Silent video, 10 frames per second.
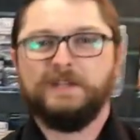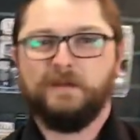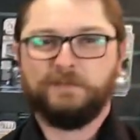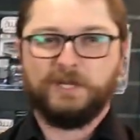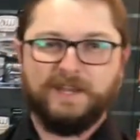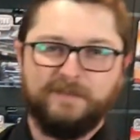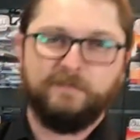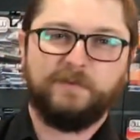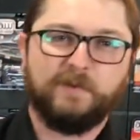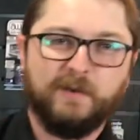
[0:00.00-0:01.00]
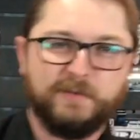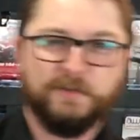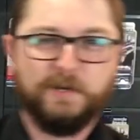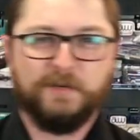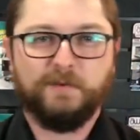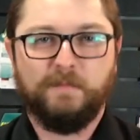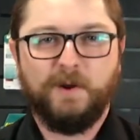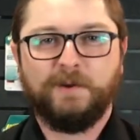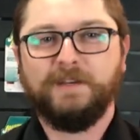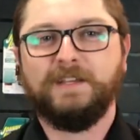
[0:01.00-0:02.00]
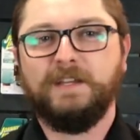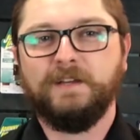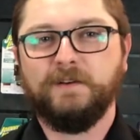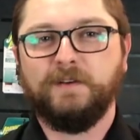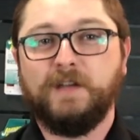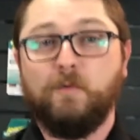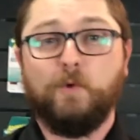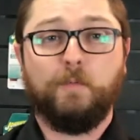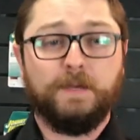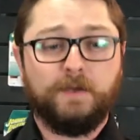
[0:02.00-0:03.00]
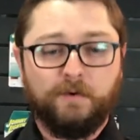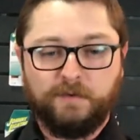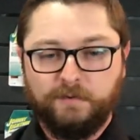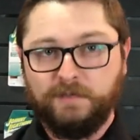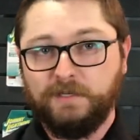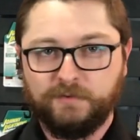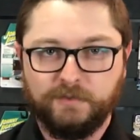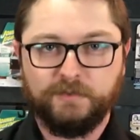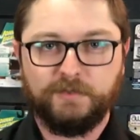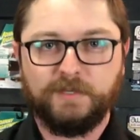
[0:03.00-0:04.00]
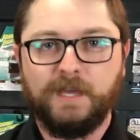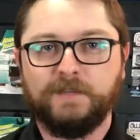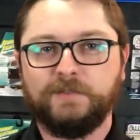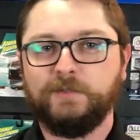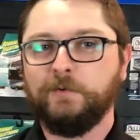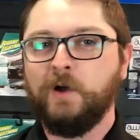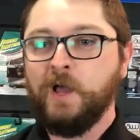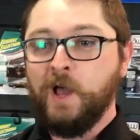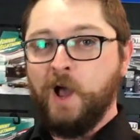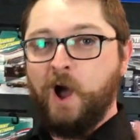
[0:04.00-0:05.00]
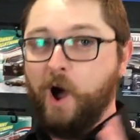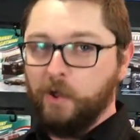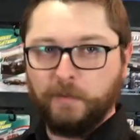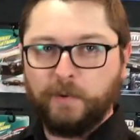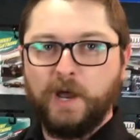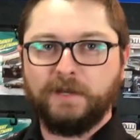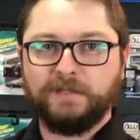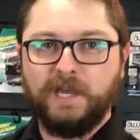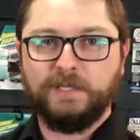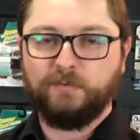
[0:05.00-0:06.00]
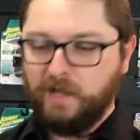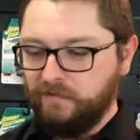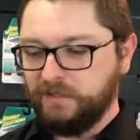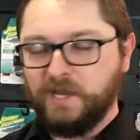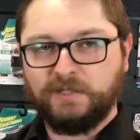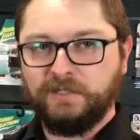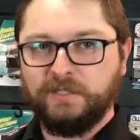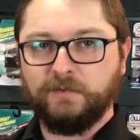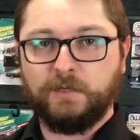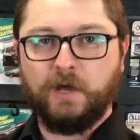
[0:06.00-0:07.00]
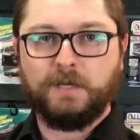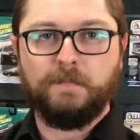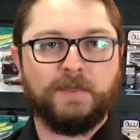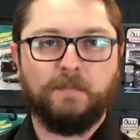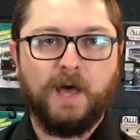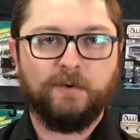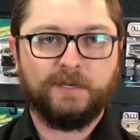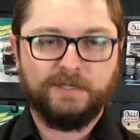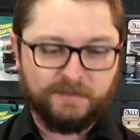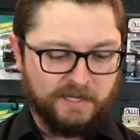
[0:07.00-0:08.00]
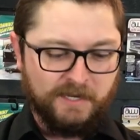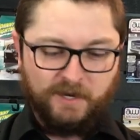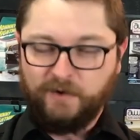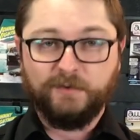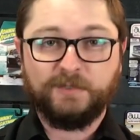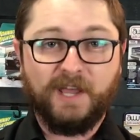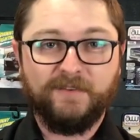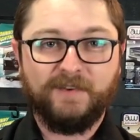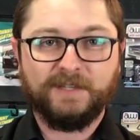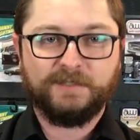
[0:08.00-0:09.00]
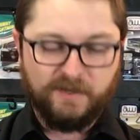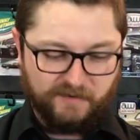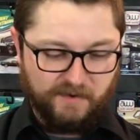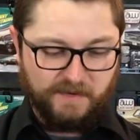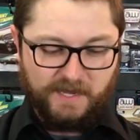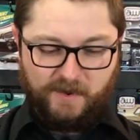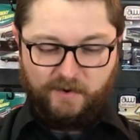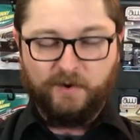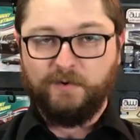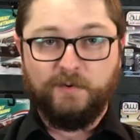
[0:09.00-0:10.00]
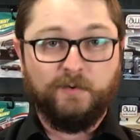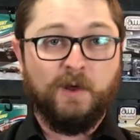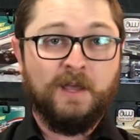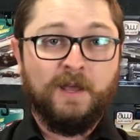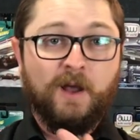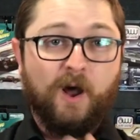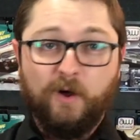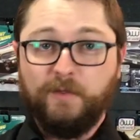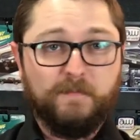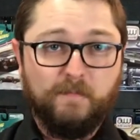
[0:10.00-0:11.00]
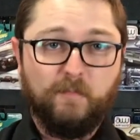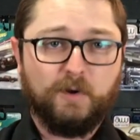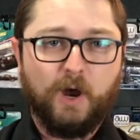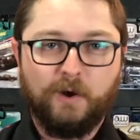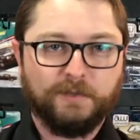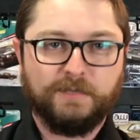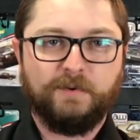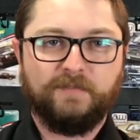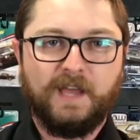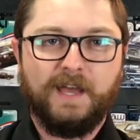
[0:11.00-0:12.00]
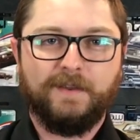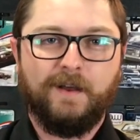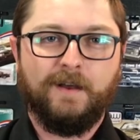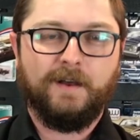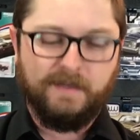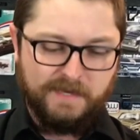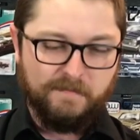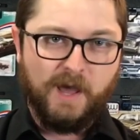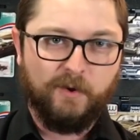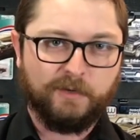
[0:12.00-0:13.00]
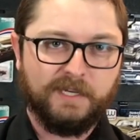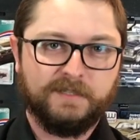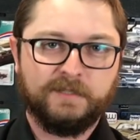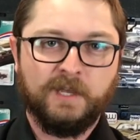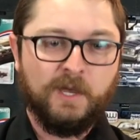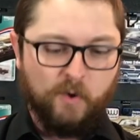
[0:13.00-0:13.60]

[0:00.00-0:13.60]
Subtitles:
I'm Chad with Round 2. I do the marketing here, and we'll be going through to introduce you guys to all the product lines. We'll have a section here talking the model kits, our new sci-fi stuff coming out, all the cars that we've got in model kits.